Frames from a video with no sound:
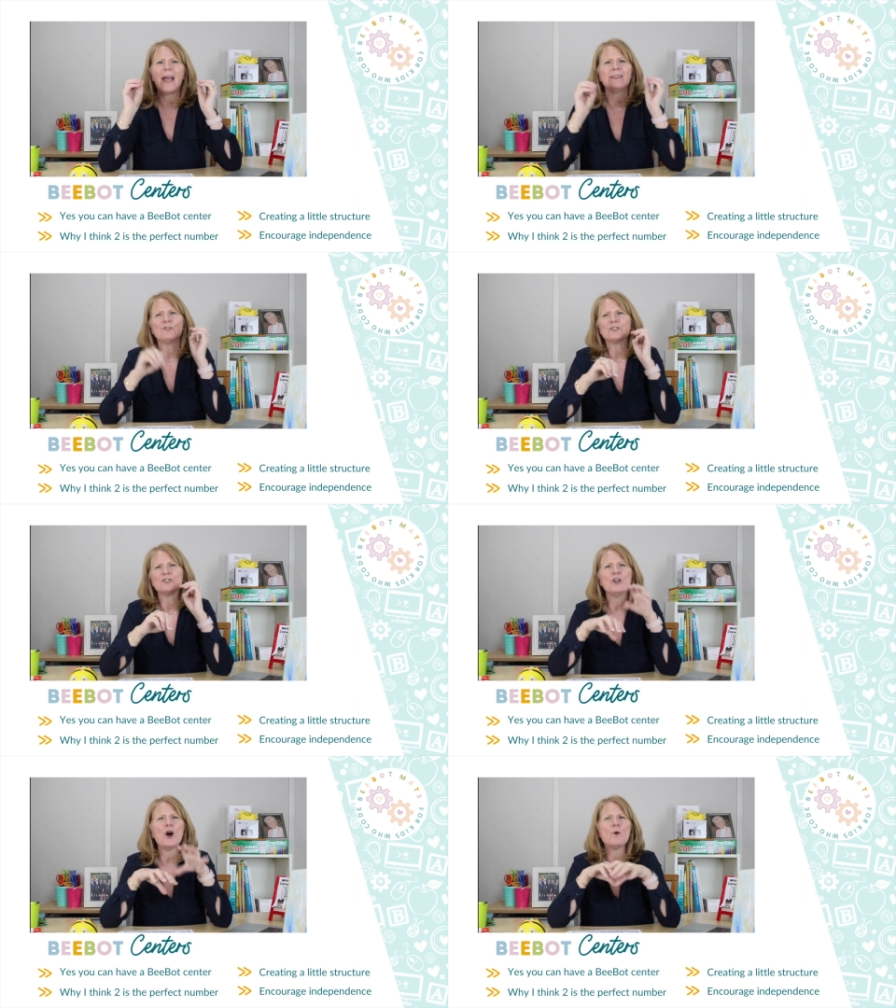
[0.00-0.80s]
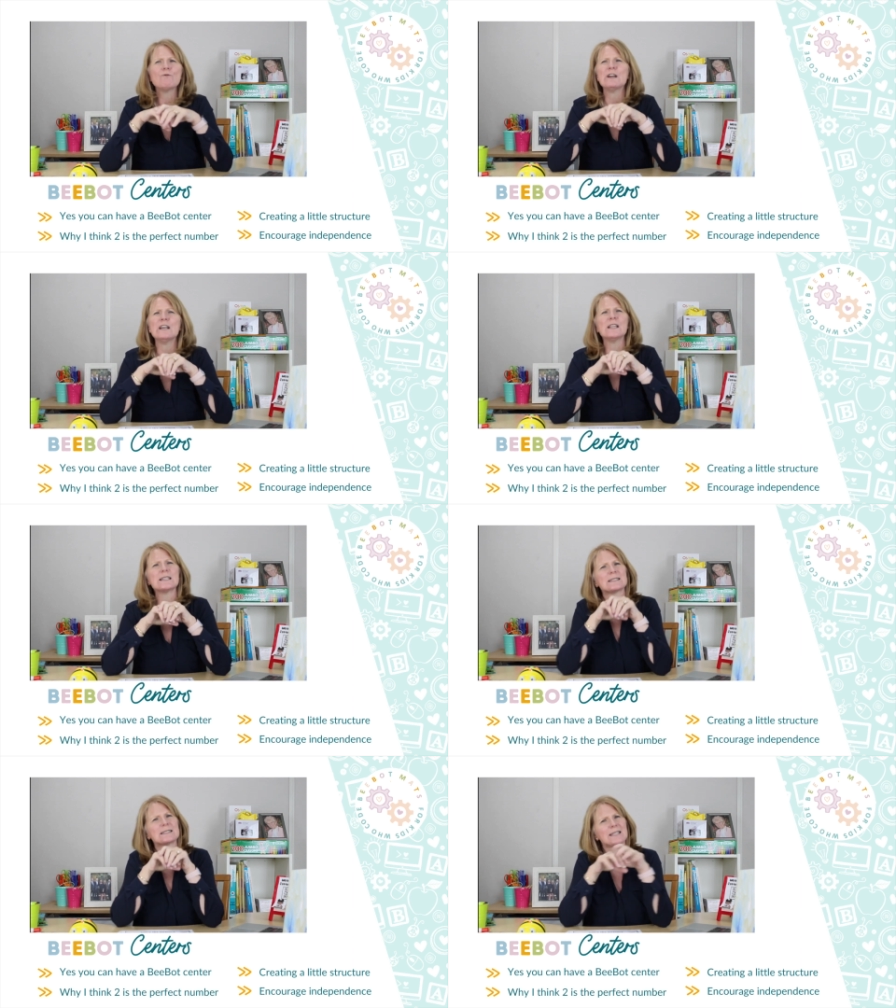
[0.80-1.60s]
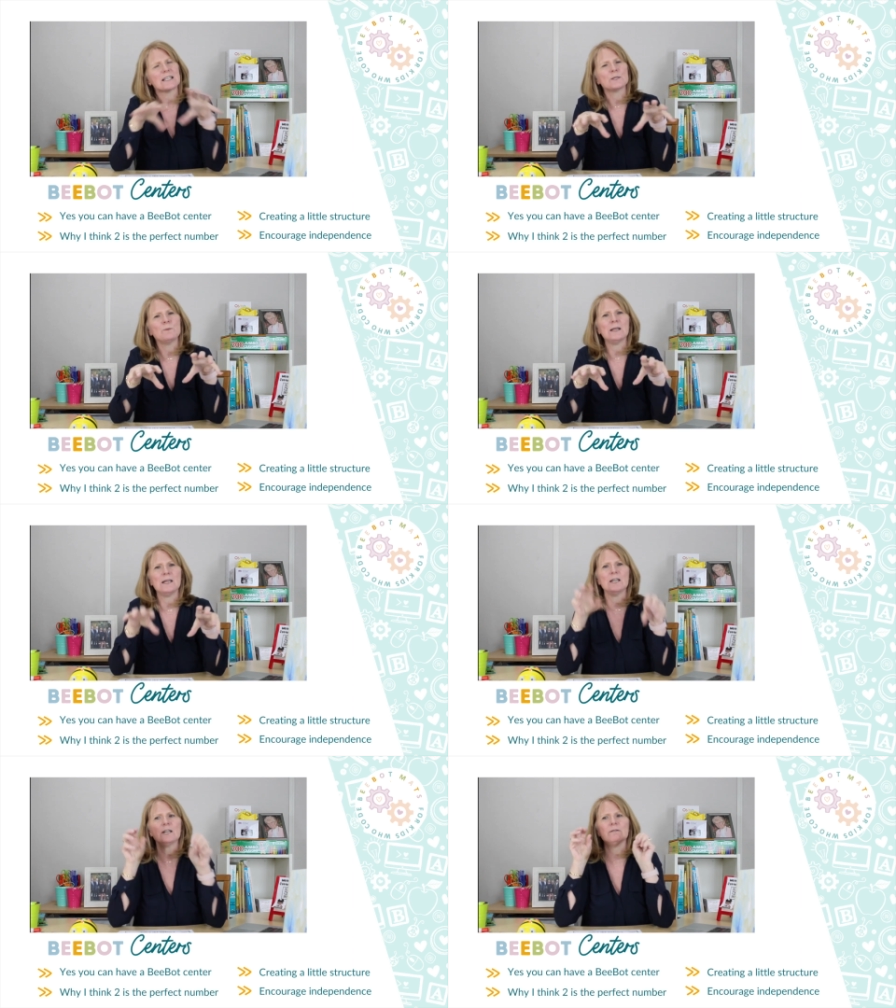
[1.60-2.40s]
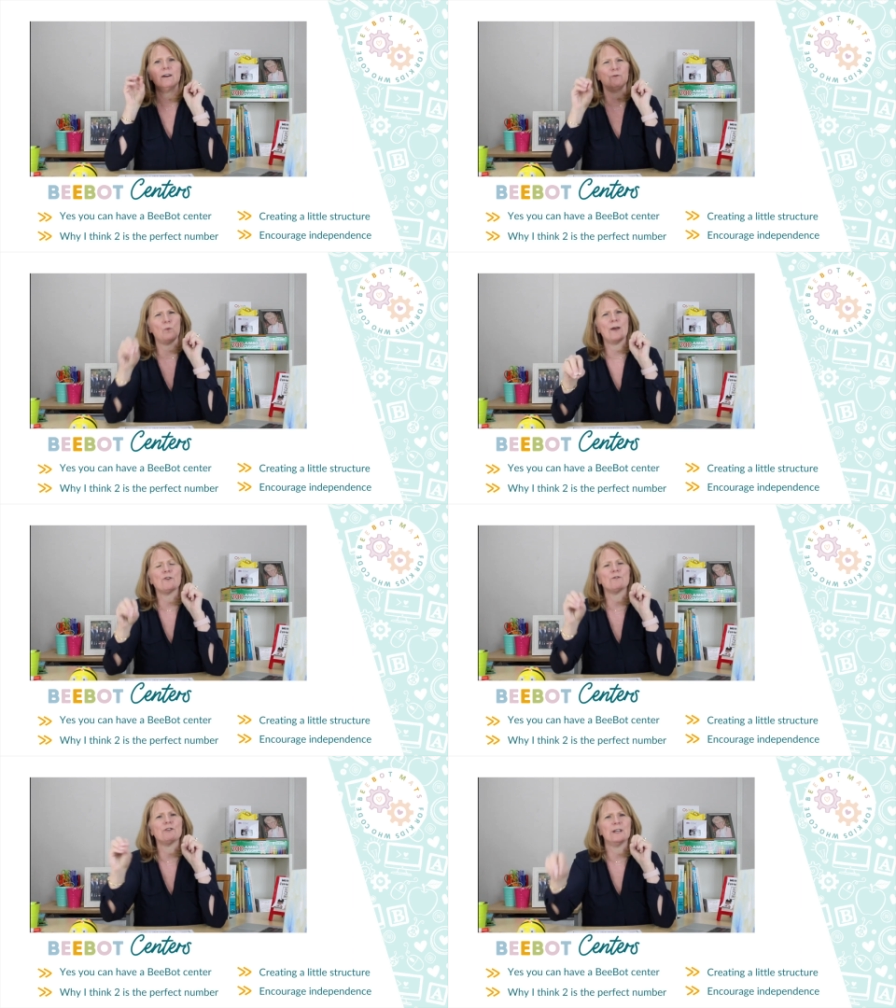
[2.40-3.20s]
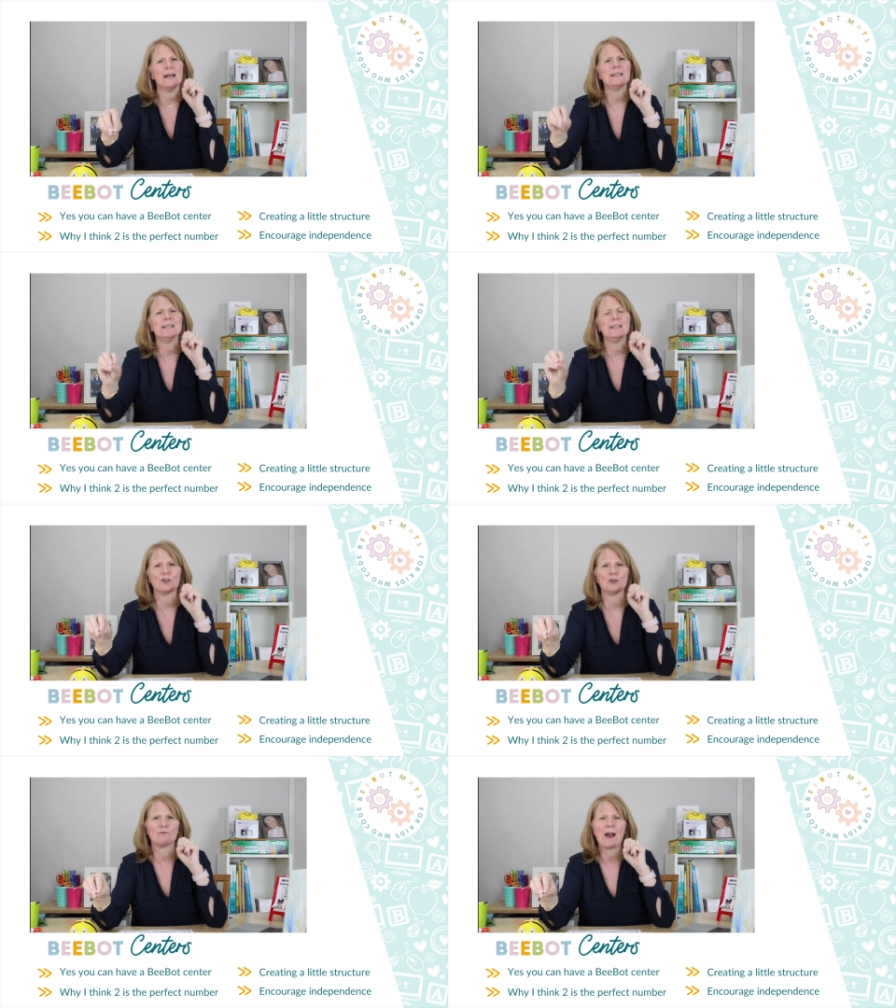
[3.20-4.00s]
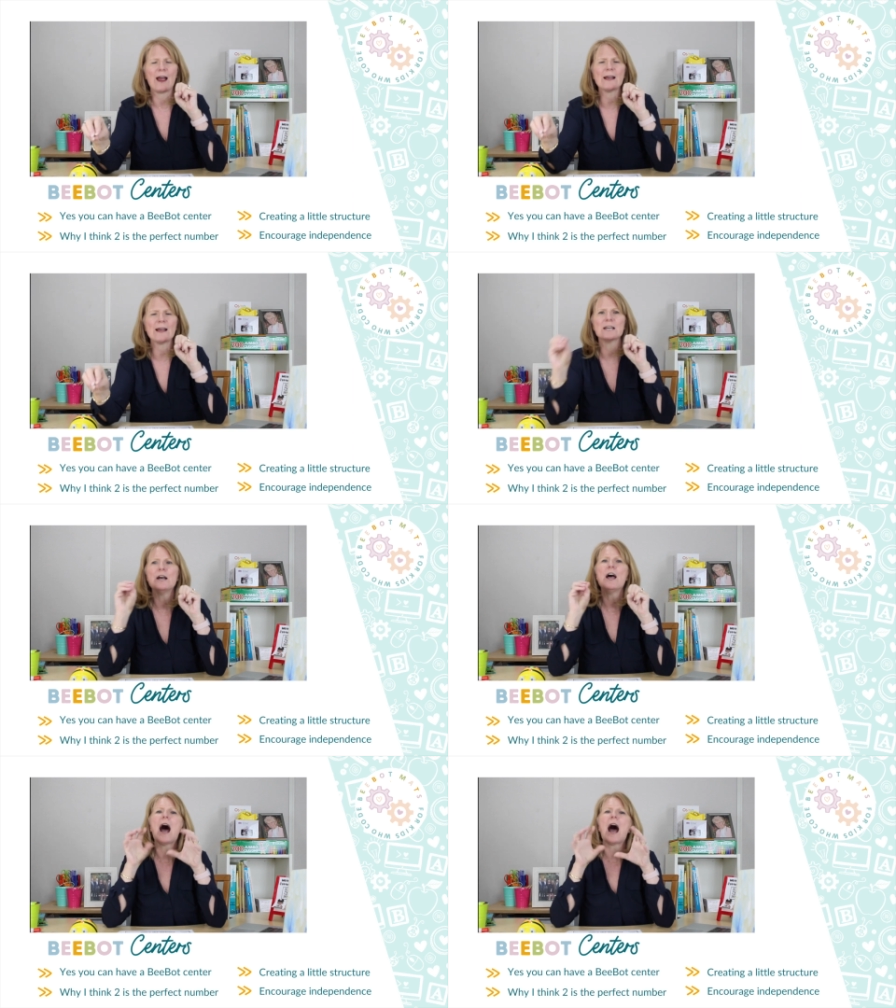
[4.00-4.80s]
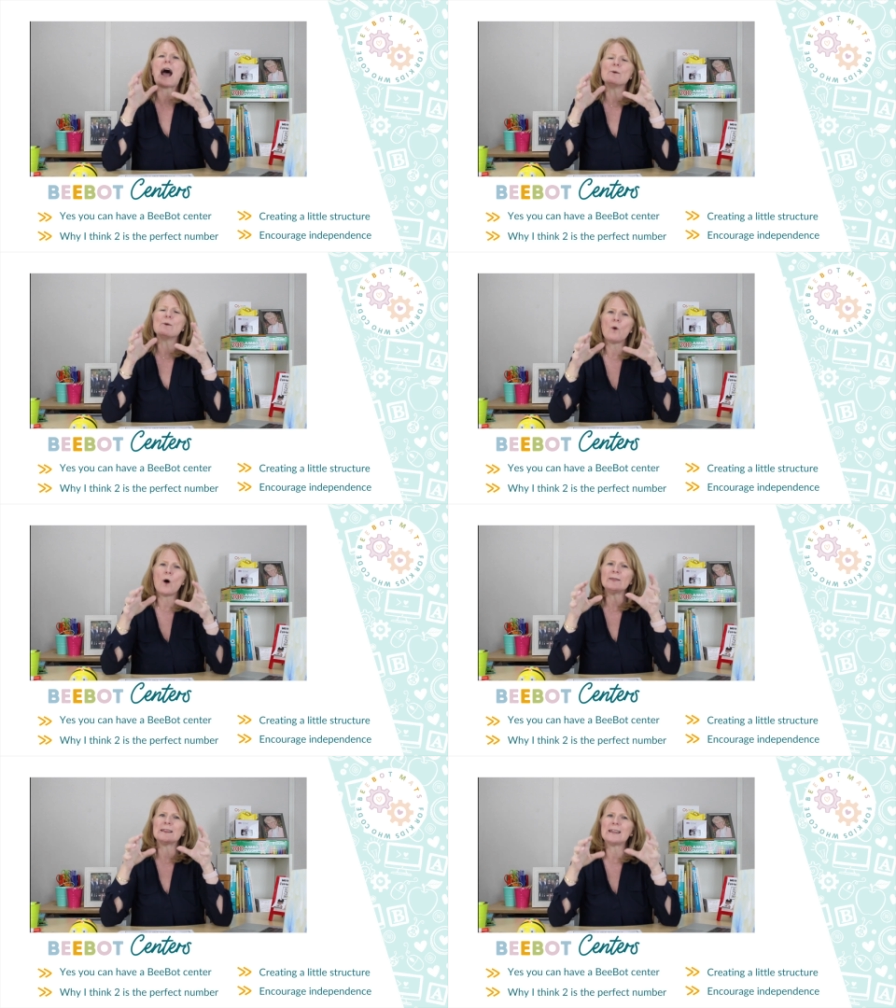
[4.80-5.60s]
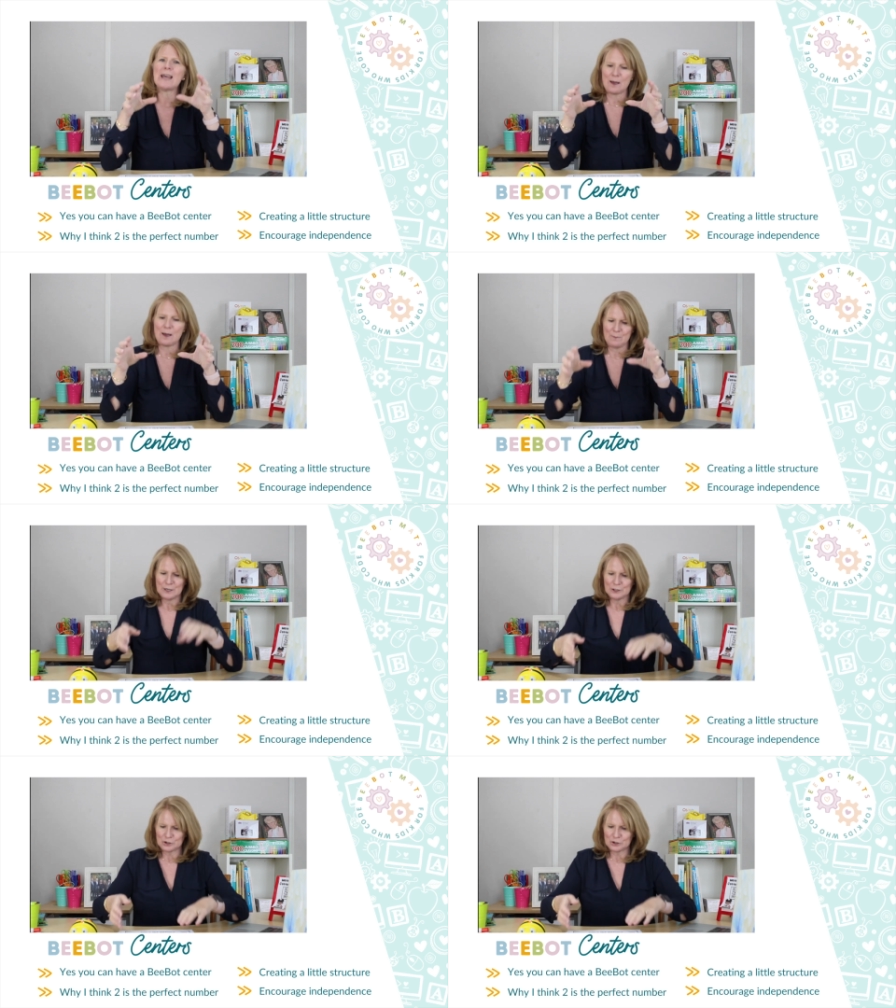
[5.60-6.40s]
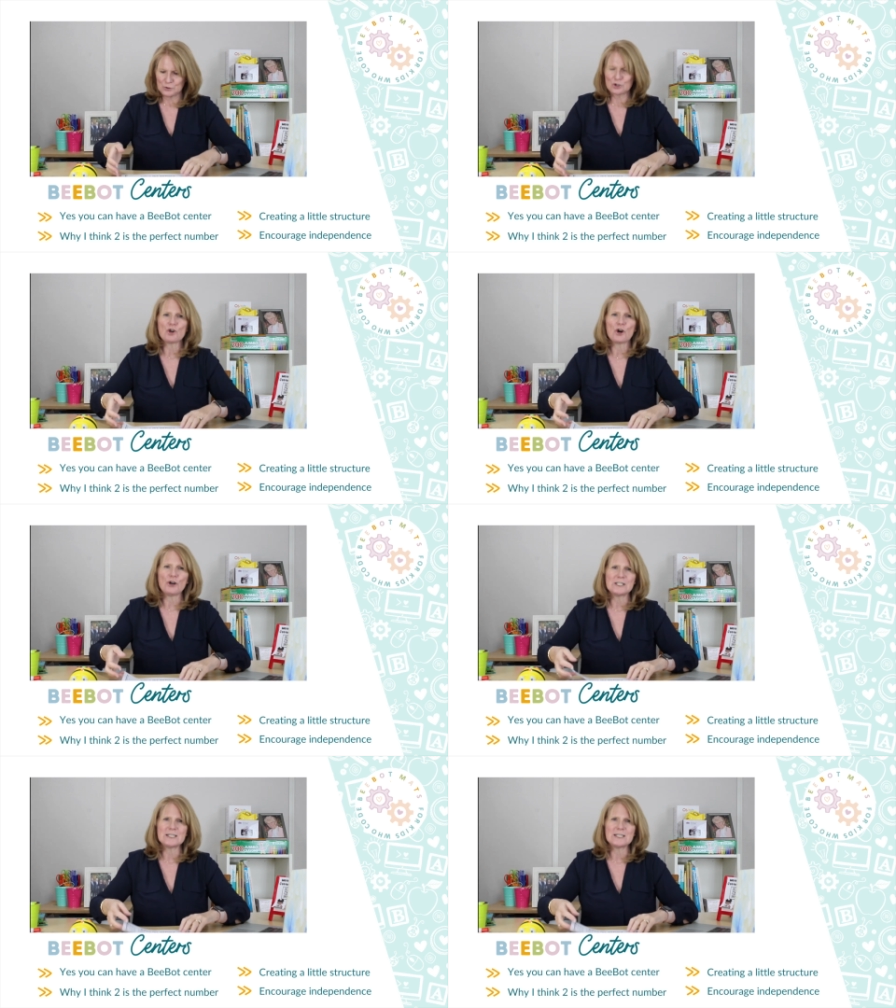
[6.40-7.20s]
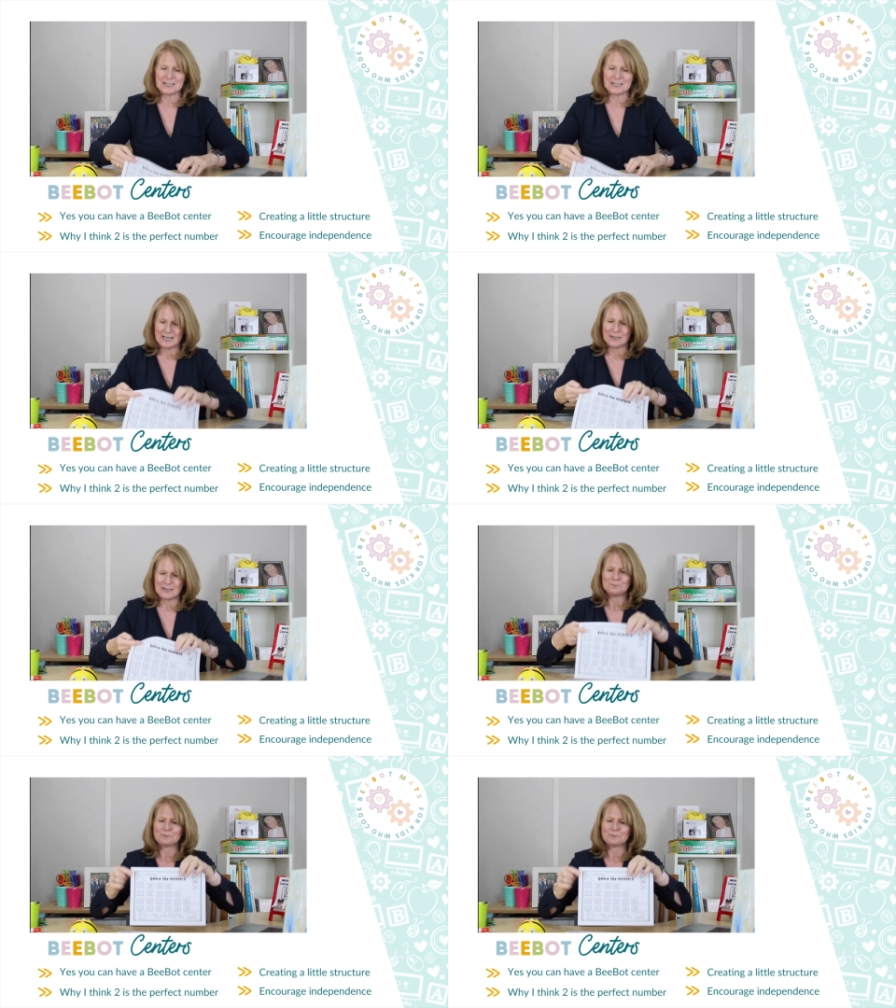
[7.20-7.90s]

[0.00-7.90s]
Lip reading: and there's no real assessment here of whether they're getting it correct. I want them to start to see